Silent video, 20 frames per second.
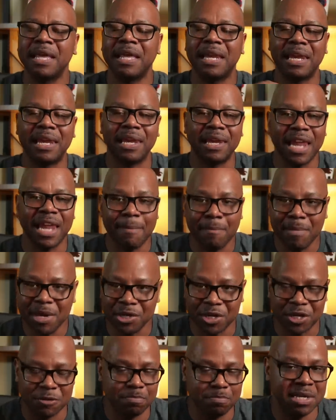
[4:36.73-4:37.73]
Let me
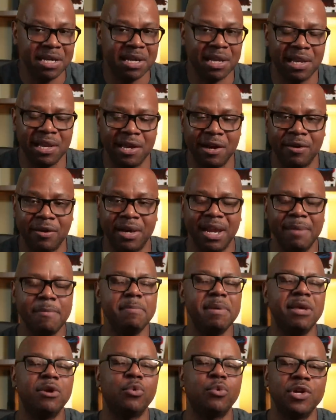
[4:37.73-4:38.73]
just be clear. Let me
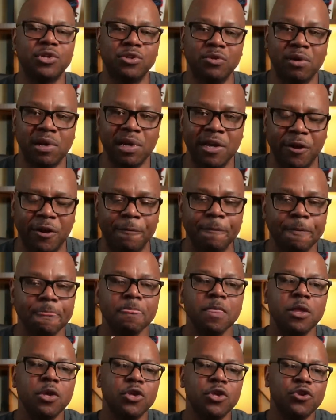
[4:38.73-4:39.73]
be crystal clear
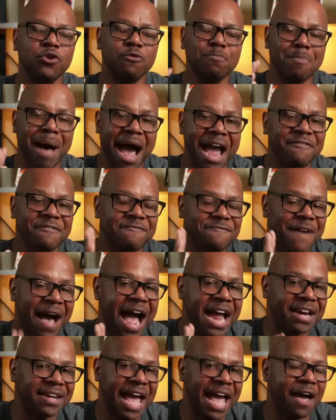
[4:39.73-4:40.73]
you might
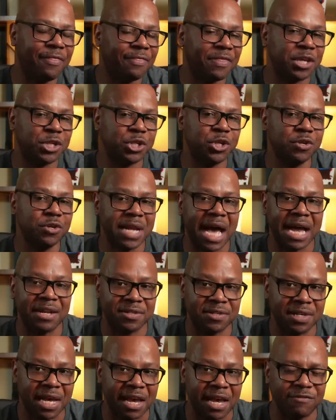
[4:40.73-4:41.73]
find out that you're not
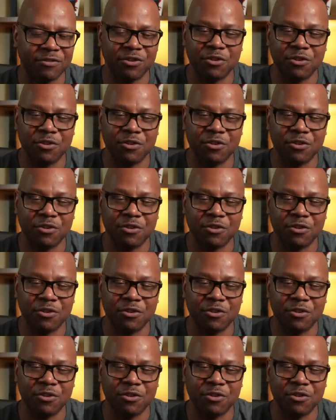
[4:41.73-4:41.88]
saved.